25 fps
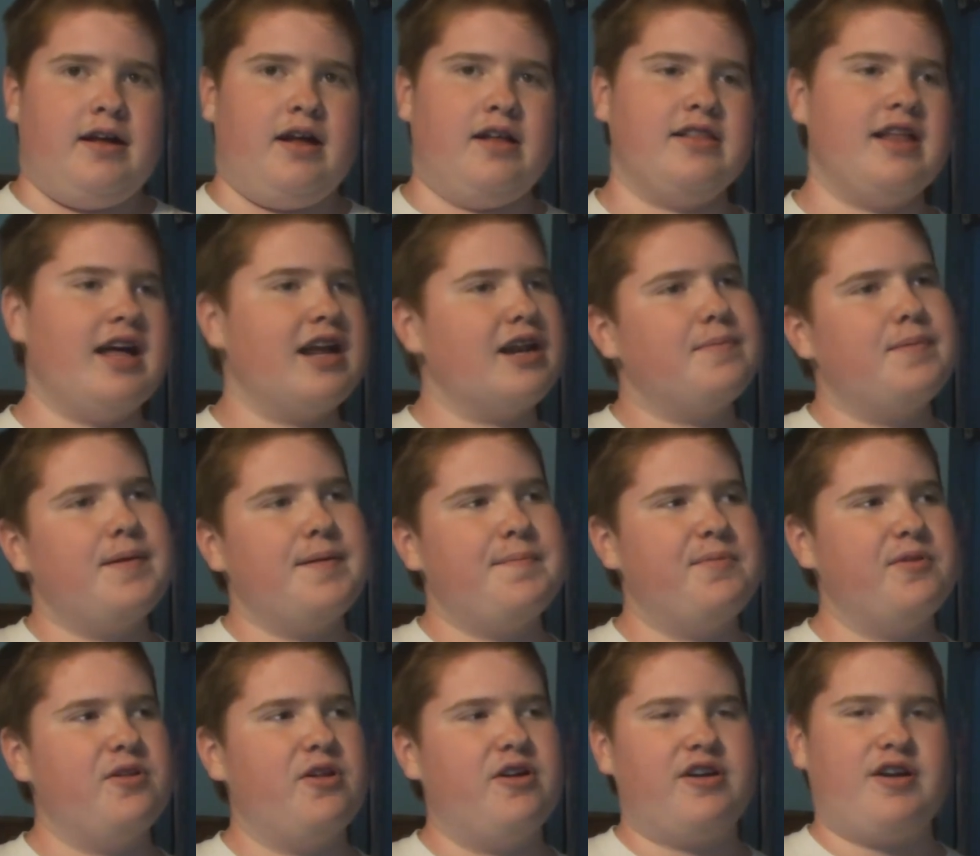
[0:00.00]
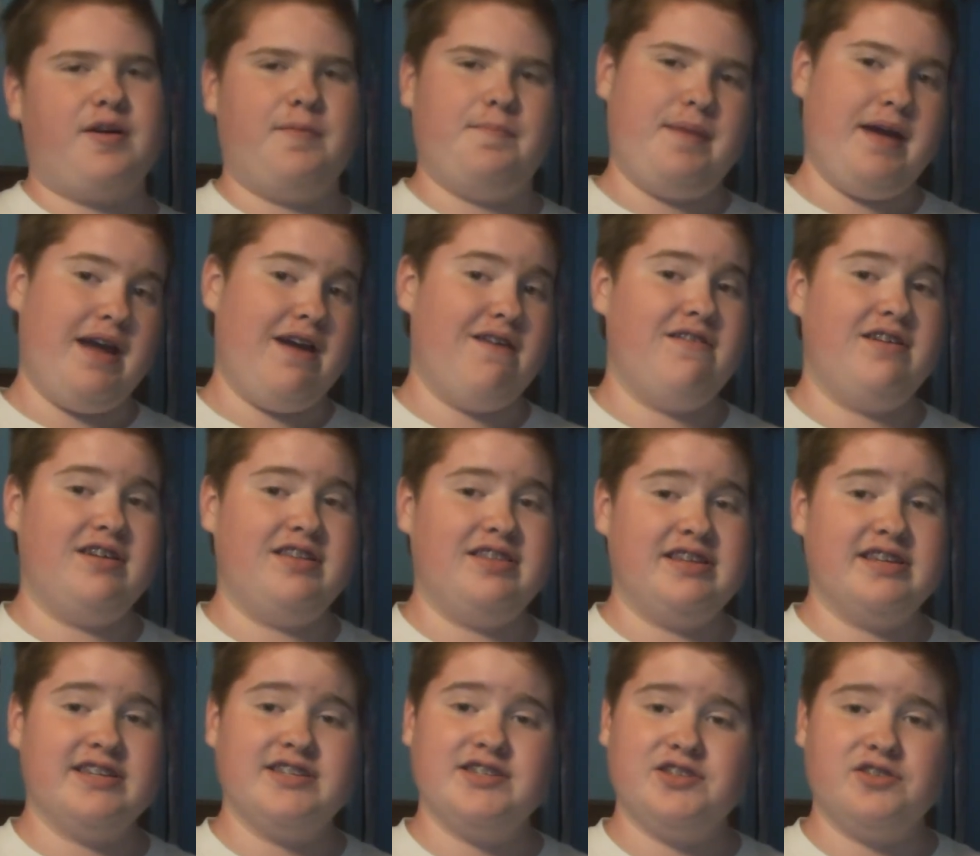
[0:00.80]
A lot of people are
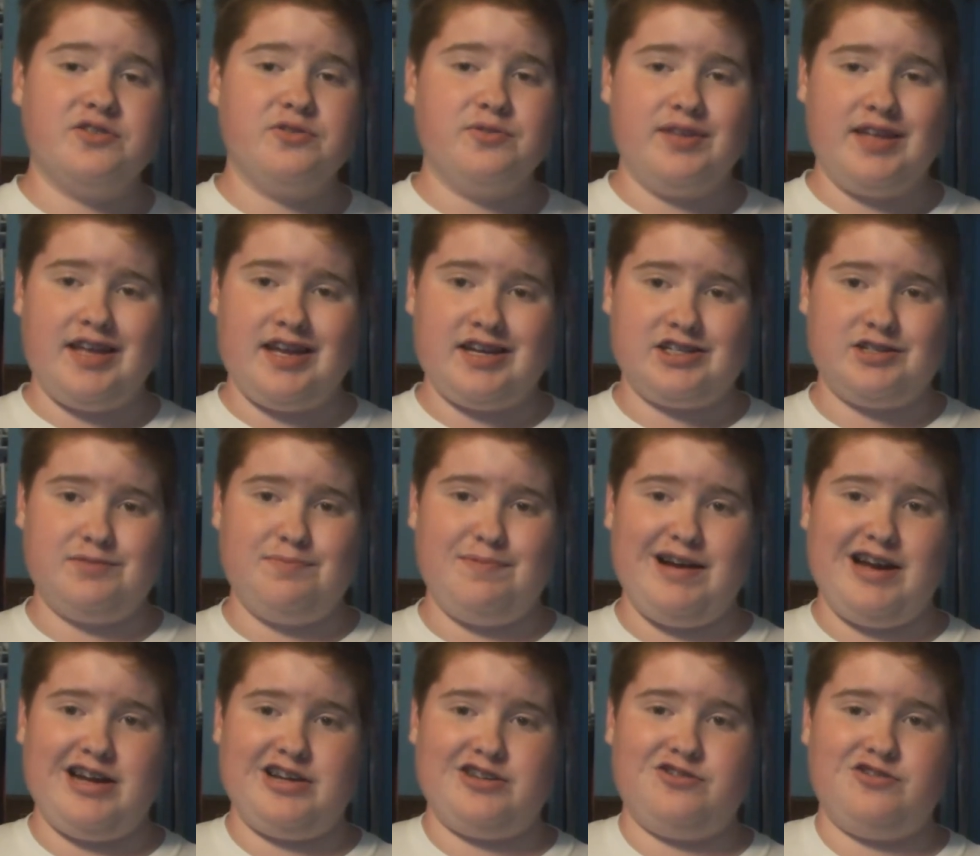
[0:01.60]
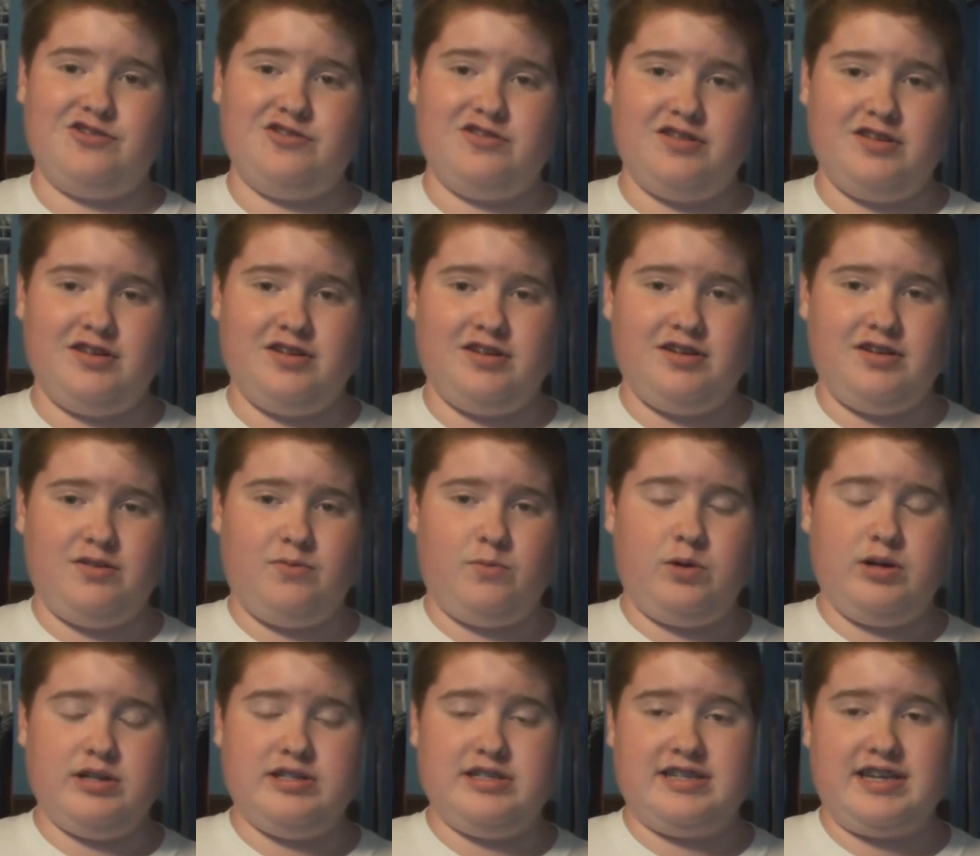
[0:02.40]
comparing this to the Xbox
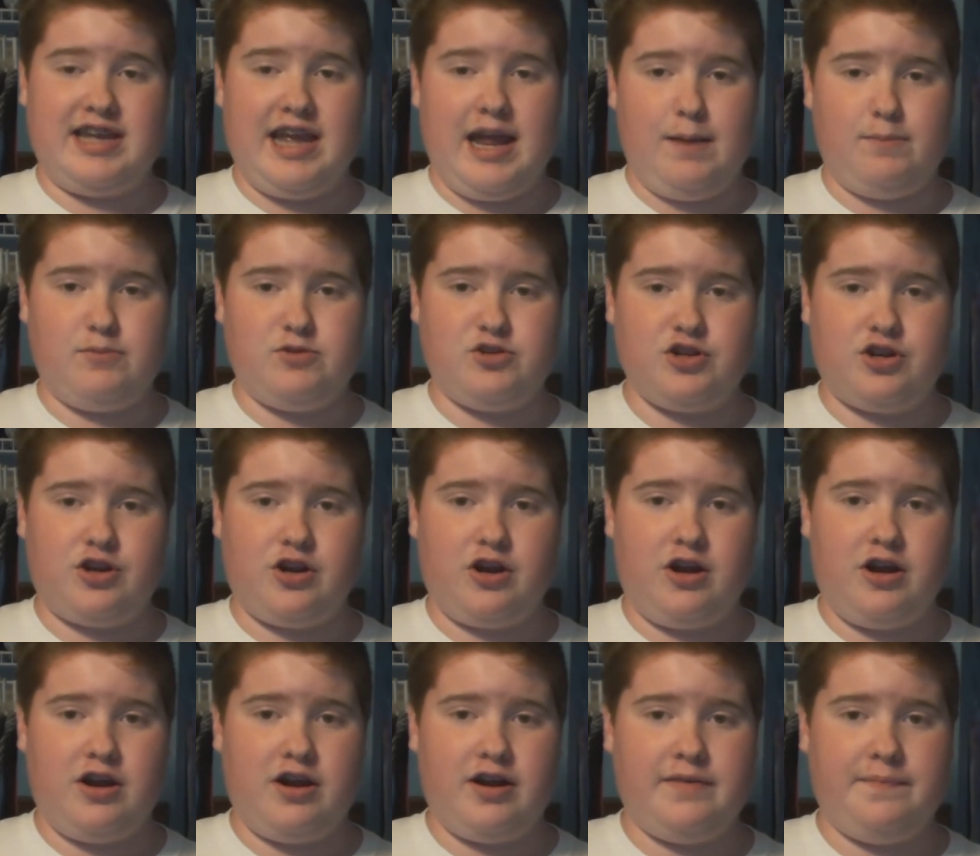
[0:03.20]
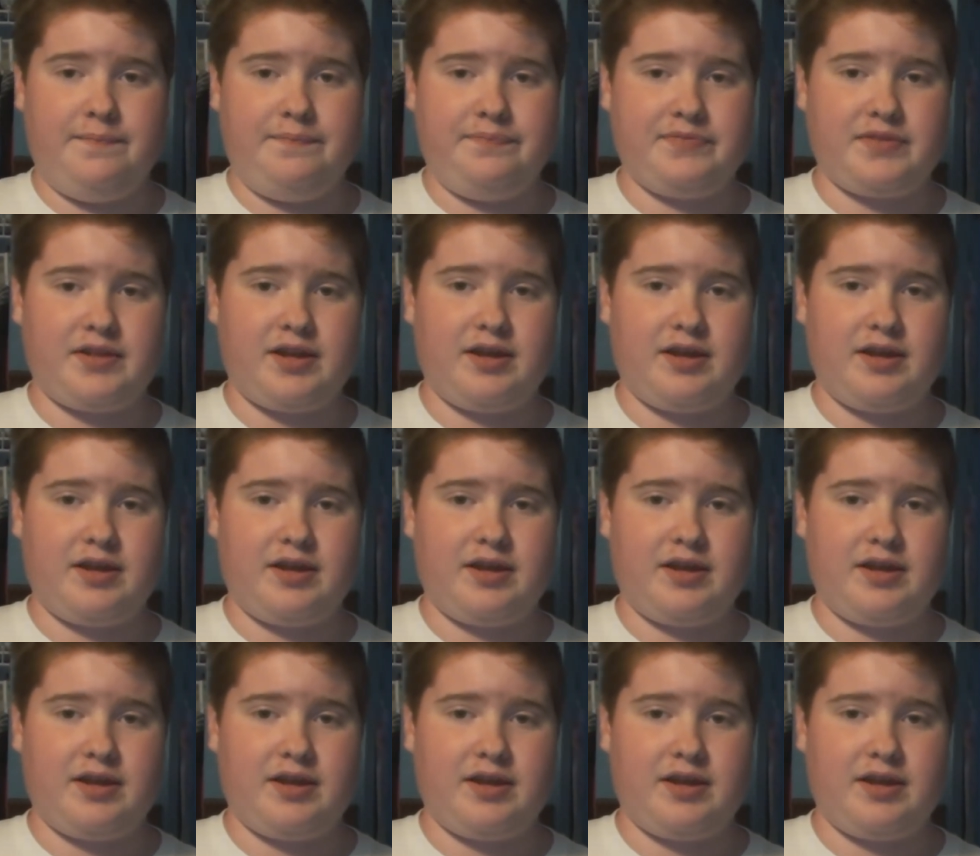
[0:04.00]
One's capture card.